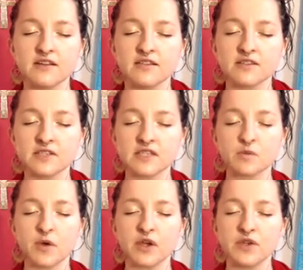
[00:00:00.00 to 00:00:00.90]
So at this
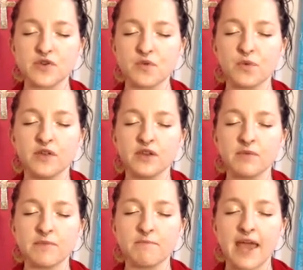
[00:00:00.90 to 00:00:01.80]
point, you should really
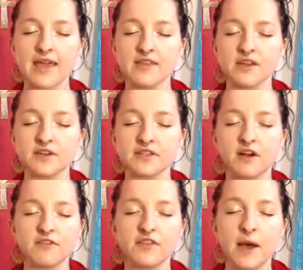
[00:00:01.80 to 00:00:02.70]
be bathing
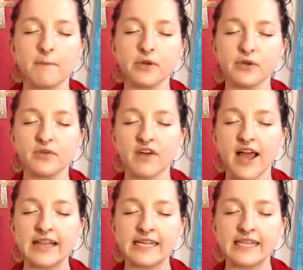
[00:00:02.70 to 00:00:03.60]
yourself in that
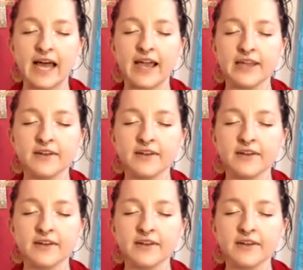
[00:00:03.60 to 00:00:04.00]
blue-violet light.